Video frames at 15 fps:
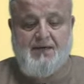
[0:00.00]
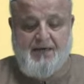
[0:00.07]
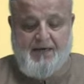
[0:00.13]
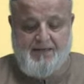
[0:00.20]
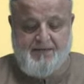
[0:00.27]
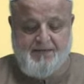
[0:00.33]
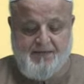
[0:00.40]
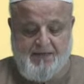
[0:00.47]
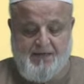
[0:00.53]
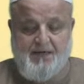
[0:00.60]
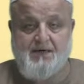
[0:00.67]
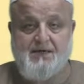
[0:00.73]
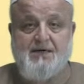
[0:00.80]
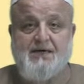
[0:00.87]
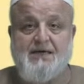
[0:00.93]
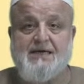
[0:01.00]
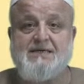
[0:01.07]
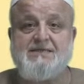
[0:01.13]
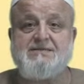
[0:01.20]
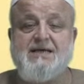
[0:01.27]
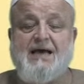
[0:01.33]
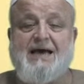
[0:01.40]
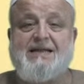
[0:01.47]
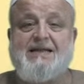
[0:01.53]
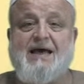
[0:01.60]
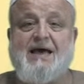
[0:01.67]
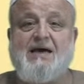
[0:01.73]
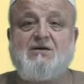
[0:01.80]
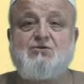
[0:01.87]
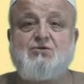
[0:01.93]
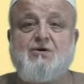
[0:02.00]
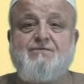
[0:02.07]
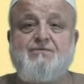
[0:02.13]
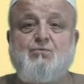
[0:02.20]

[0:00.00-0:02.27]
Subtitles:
And tahara is an act of